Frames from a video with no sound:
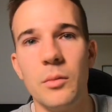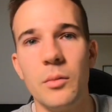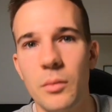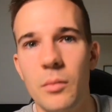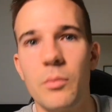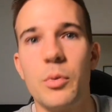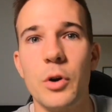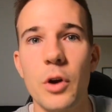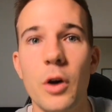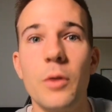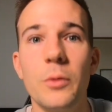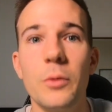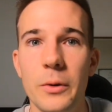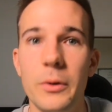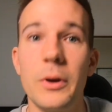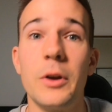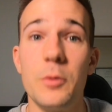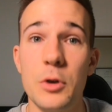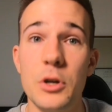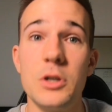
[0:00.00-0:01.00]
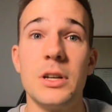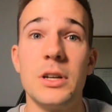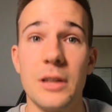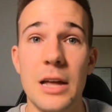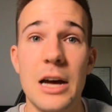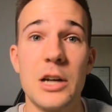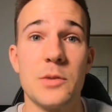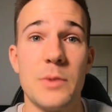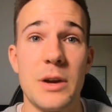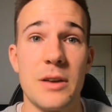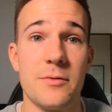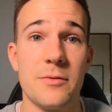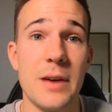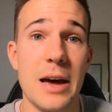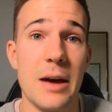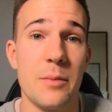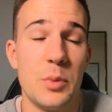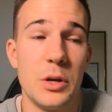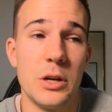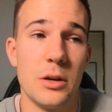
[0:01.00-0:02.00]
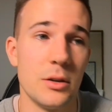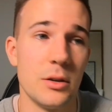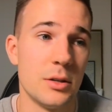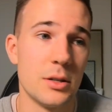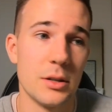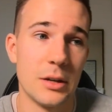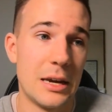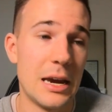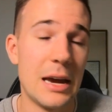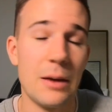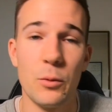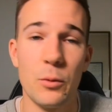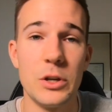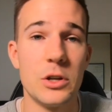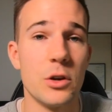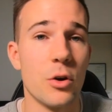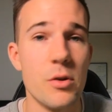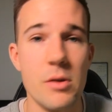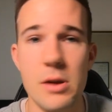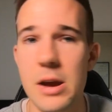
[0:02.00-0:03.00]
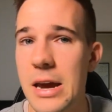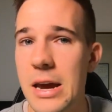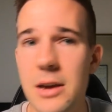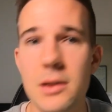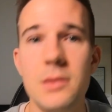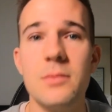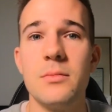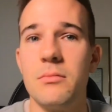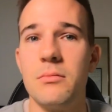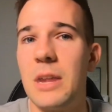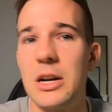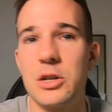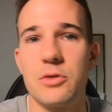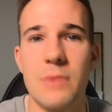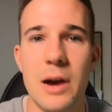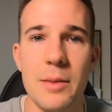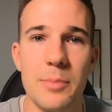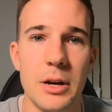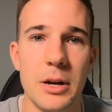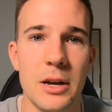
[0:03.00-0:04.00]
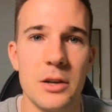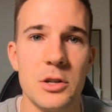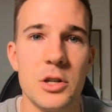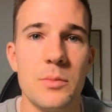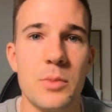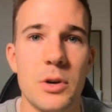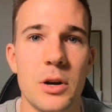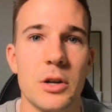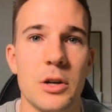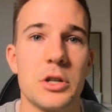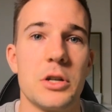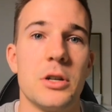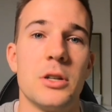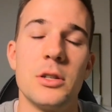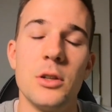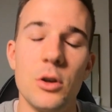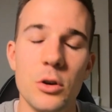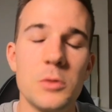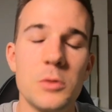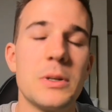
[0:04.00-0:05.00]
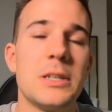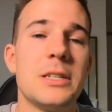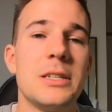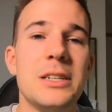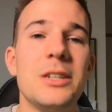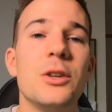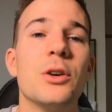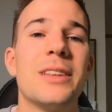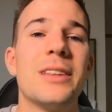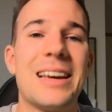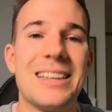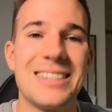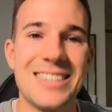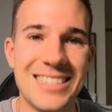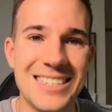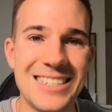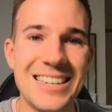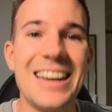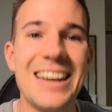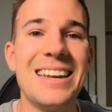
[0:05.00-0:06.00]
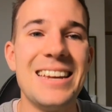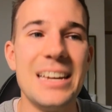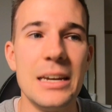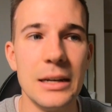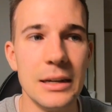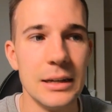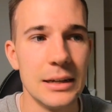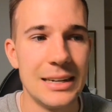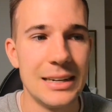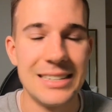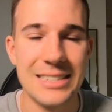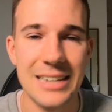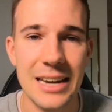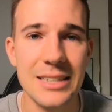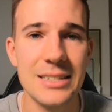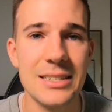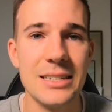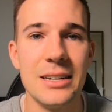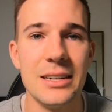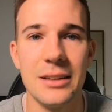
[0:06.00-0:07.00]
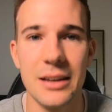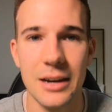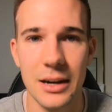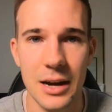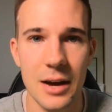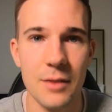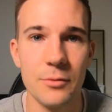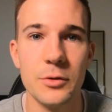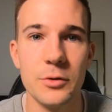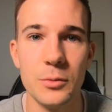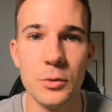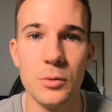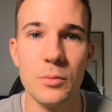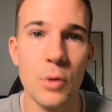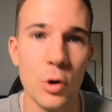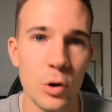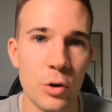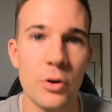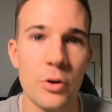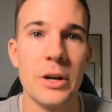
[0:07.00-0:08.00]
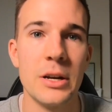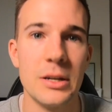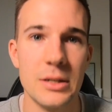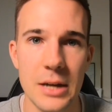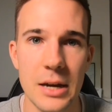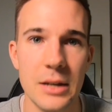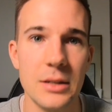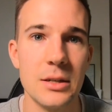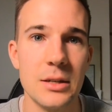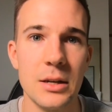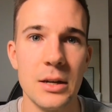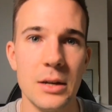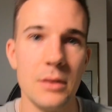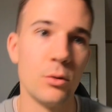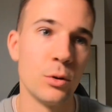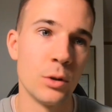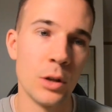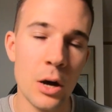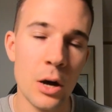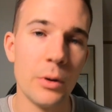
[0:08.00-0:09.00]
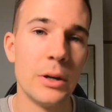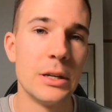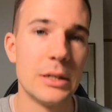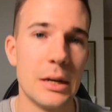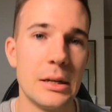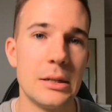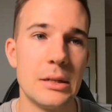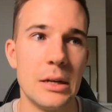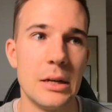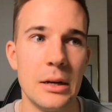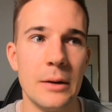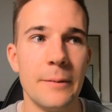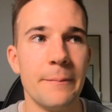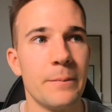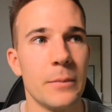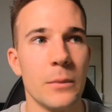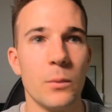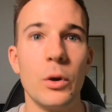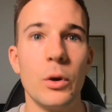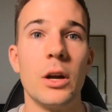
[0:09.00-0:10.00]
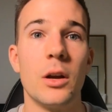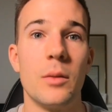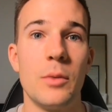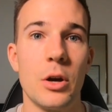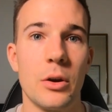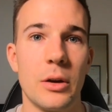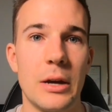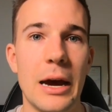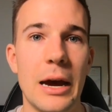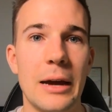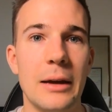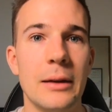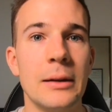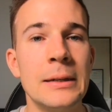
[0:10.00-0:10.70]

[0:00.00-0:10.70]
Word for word: predominantly going to be using a large amount of fat because again we don't need much rapid energy production as long as we're sitting on that steady intensity that comfortable moderate intensity or low intensity we're going to be okay